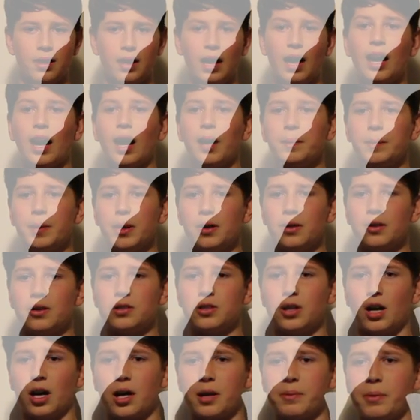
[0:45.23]
And I'm here to
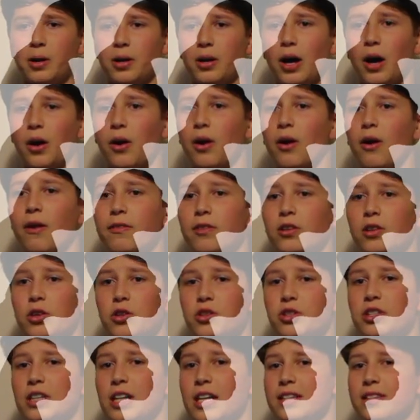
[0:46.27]
talk about how
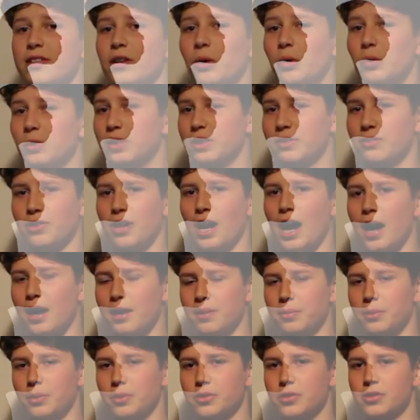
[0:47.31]
evolution isn't only for
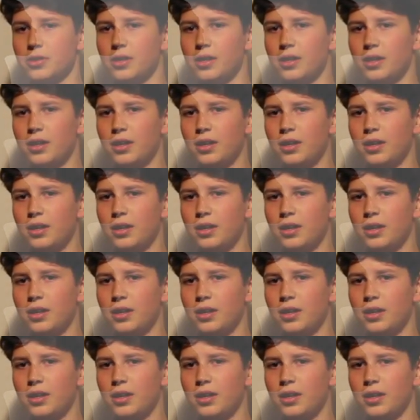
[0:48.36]
animals.